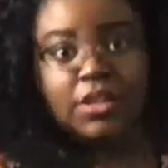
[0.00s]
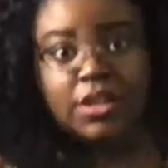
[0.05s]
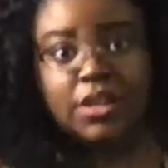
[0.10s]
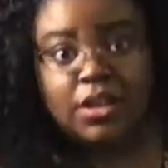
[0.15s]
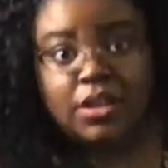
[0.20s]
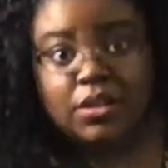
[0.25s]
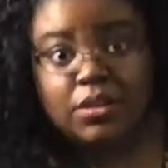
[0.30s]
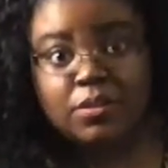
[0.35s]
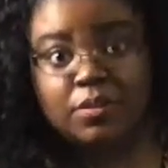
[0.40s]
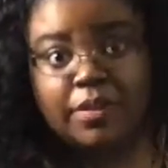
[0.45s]

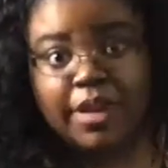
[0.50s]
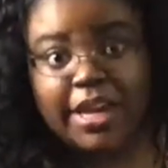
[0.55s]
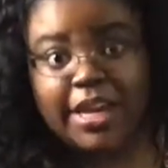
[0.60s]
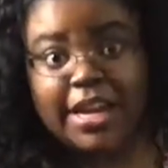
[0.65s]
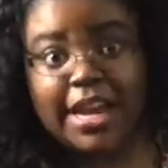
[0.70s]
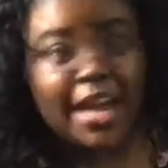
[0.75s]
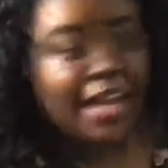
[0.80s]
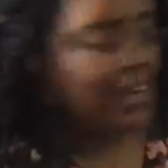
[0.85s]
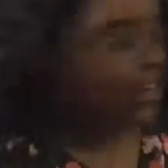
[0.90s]
Oh, wait, I